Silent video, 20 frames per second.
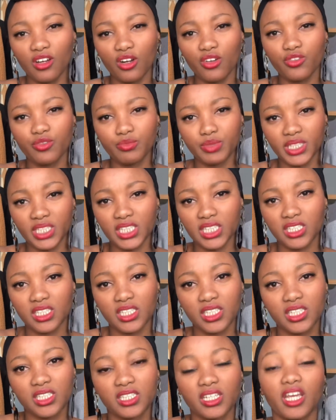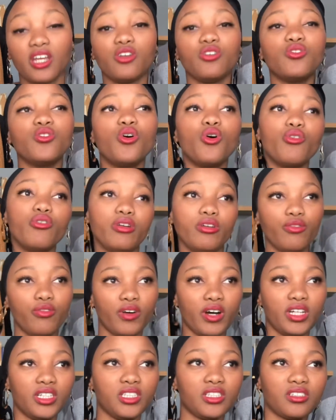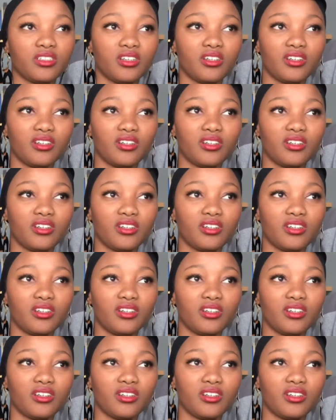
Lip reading: of businesses say no refunds.